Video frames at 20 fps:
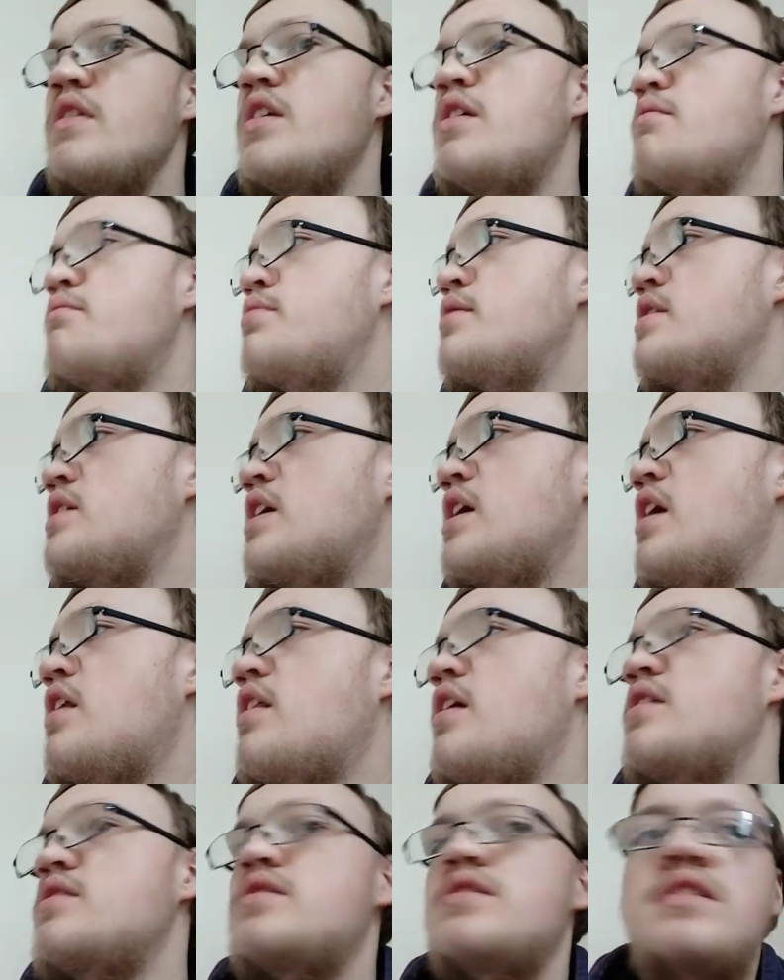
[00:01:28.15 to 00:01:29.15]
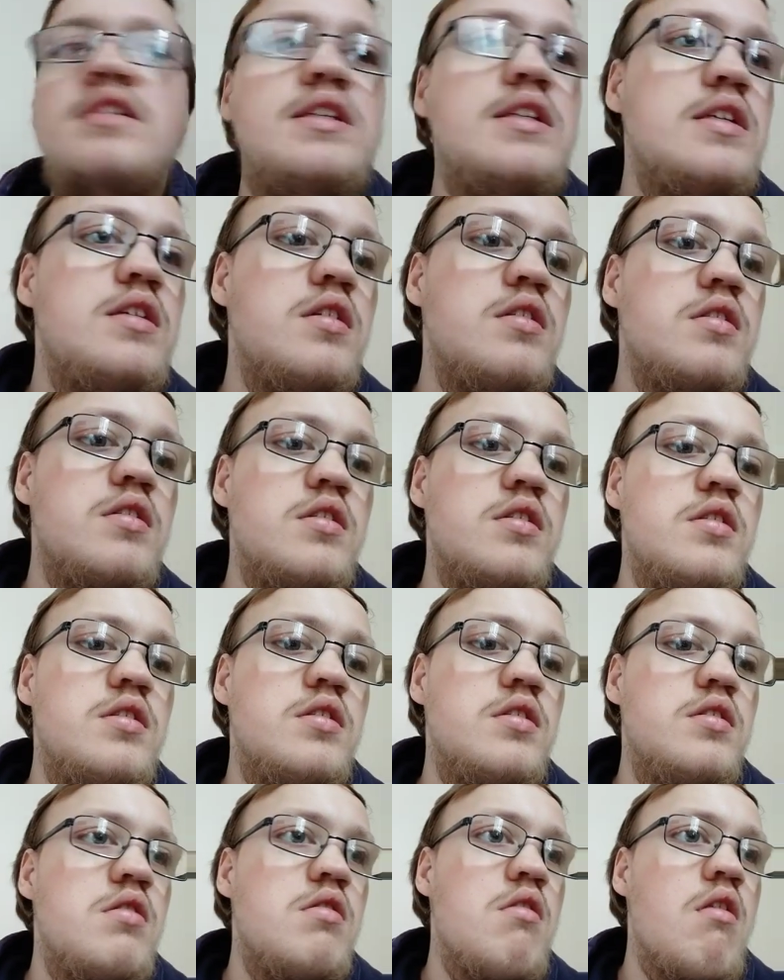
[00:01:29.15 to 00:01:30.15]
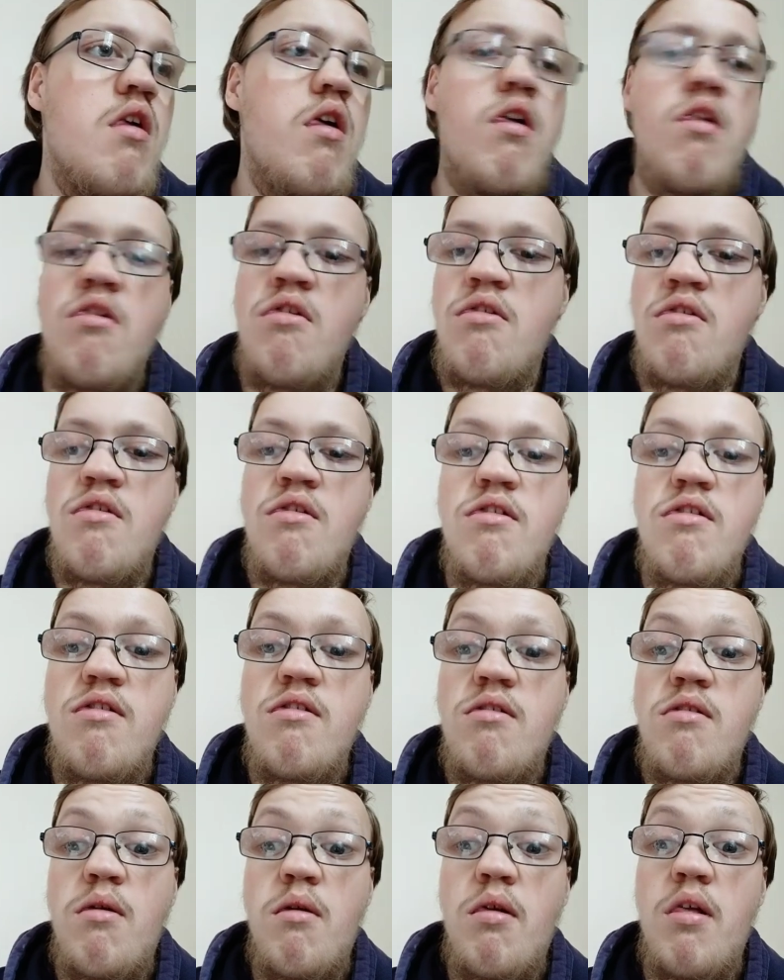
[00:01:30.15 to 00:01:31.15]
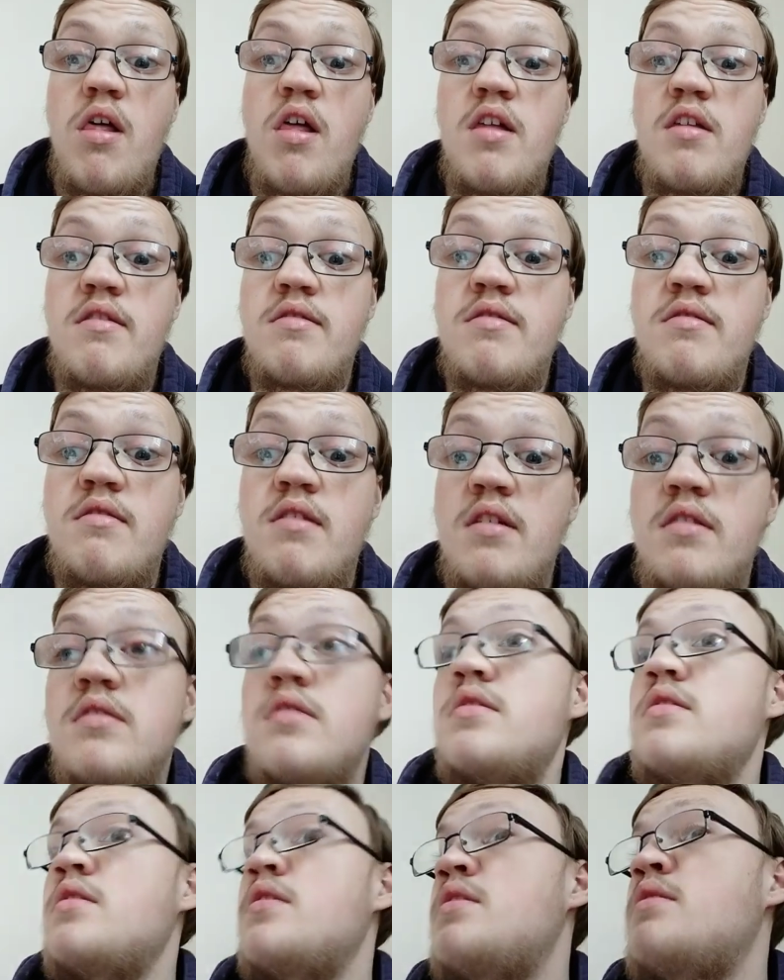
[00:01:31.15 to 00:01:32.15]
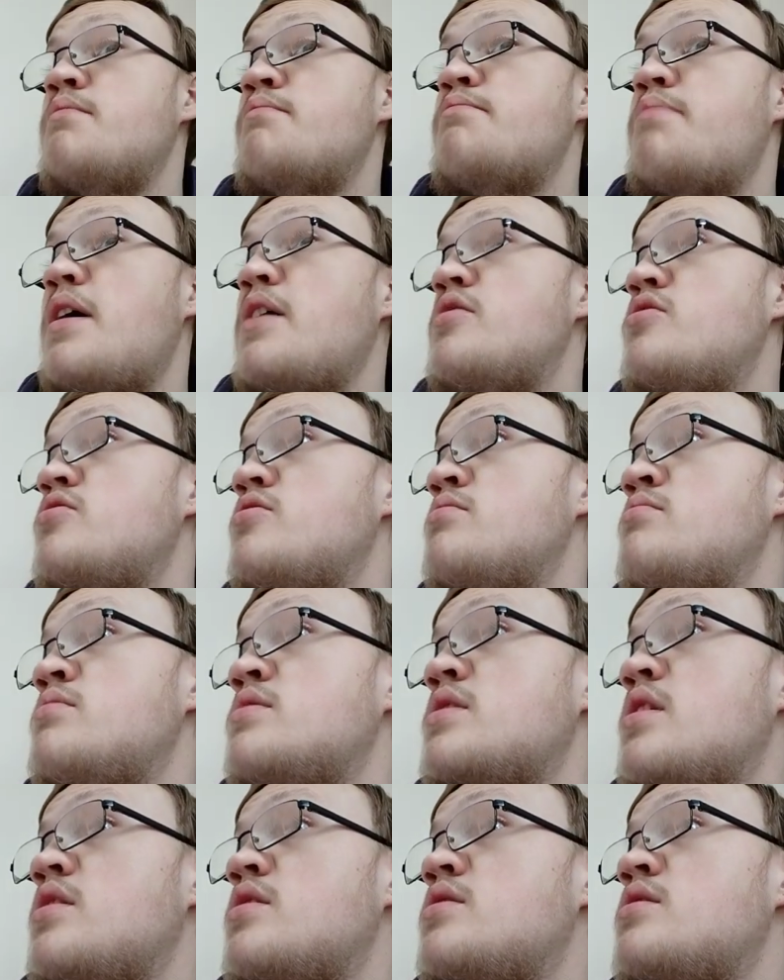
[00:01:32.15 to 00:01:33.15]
But yeah, that's the. Uh, that's that's the bedroom setup.